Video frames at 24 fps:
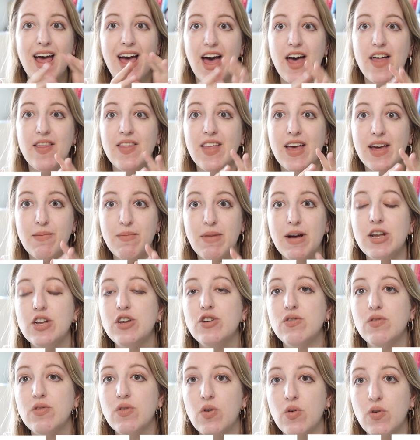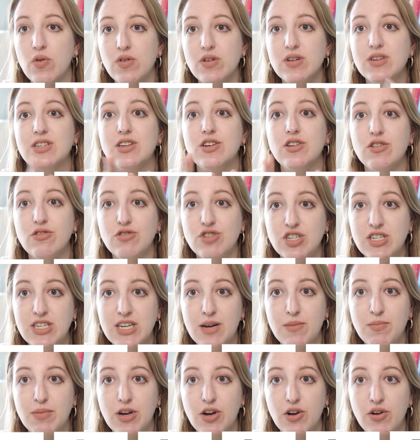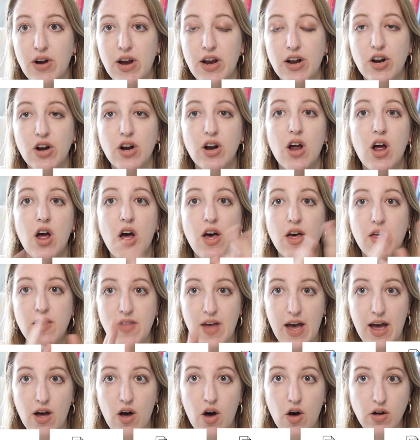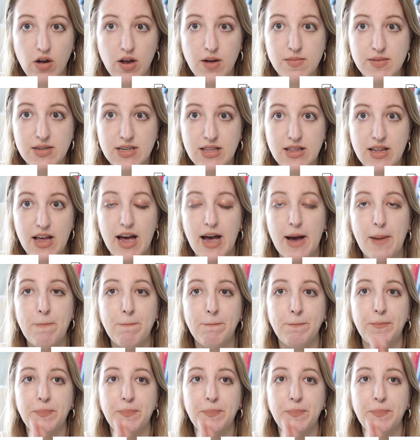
and then my new course, Notion Template Creator, that all comes in that.